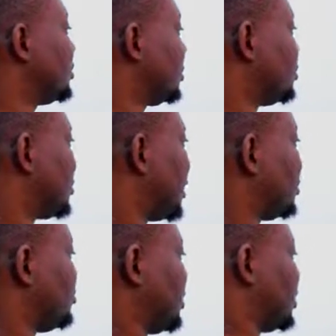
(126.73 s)
Two
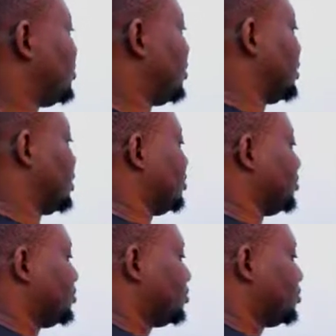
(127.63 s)
types of metabolism.